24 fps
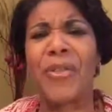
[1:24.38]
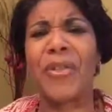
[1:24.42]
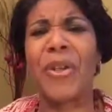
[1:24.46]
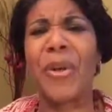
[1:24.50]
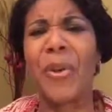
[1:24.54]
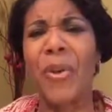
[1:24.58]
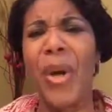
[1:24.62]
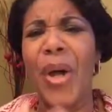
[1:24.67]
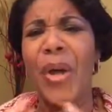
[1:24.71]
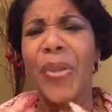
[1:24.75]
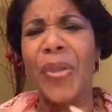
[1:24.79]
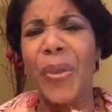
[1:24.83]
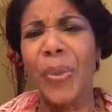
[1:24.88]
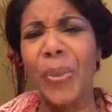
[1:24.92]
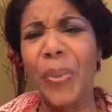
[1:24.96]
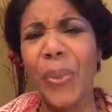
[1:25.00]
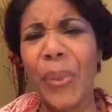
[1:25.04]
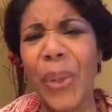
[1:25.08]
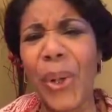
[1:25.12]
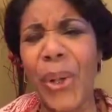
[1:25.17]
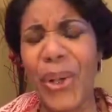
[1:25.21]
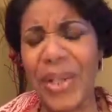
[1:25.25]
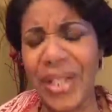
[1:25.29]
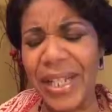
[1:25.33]
So the
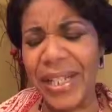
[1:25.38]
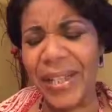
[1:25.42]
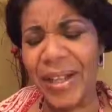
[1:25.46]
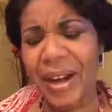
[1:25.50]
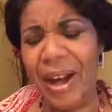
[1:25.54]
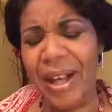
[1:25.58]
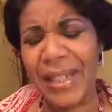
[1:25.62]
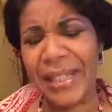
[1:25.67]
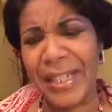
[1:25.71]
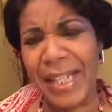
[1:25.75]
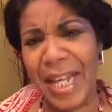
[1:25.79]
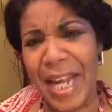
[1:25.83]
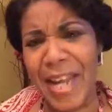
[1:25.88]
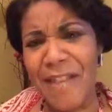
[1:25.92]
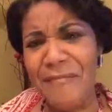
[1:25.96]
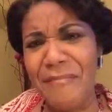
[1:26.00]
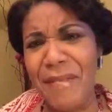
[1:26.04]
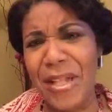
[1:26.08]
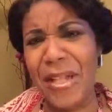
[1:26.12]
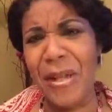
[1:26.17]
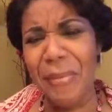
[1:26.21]
word that God gave me,